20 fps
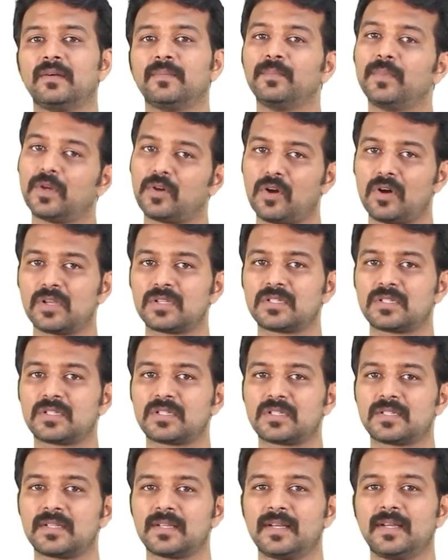
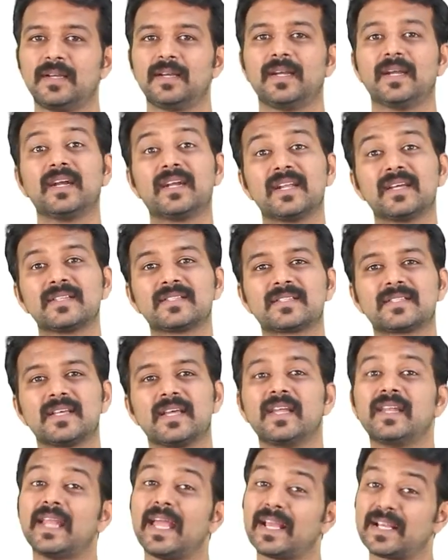because it is
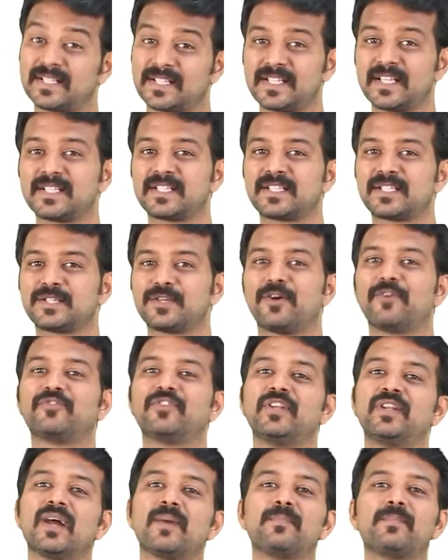in excess of
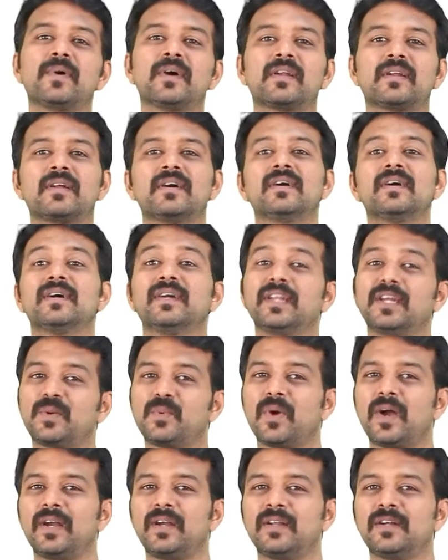the number
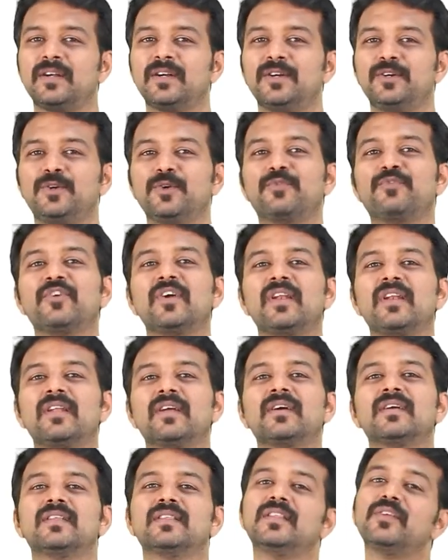required to fill
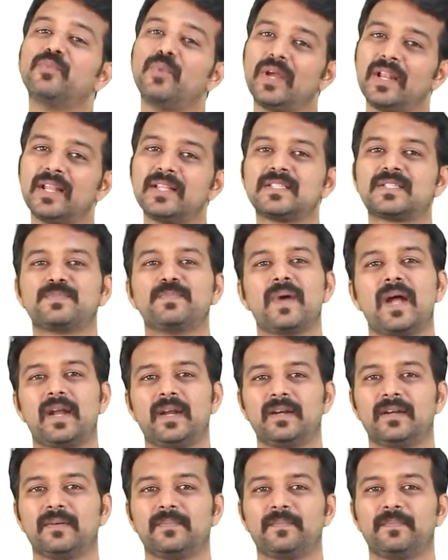the valence band.
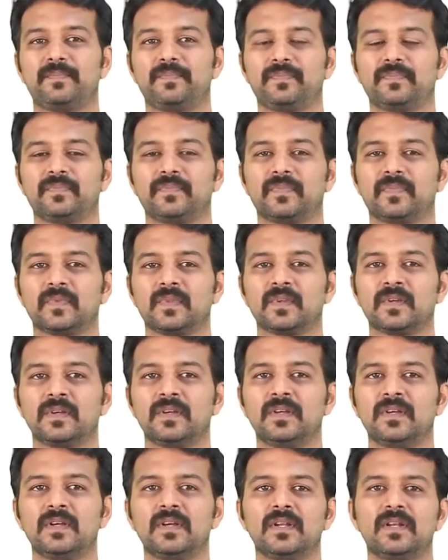
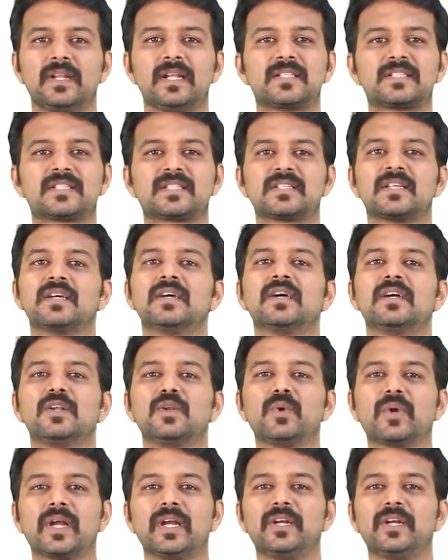Let's look